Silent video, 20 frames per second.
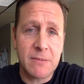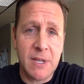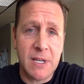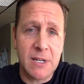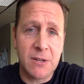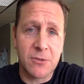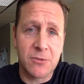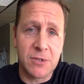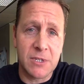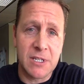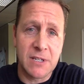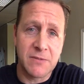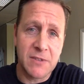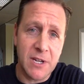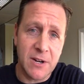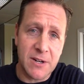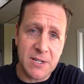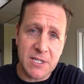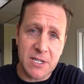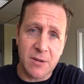They don't live
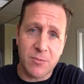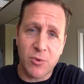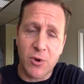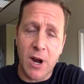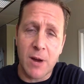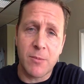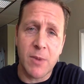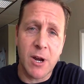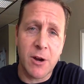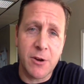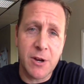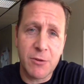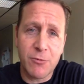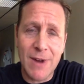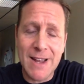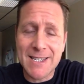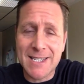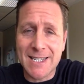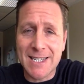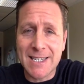there as their primary
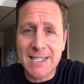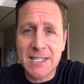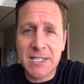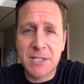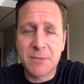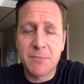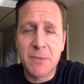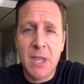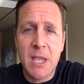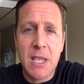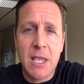residence.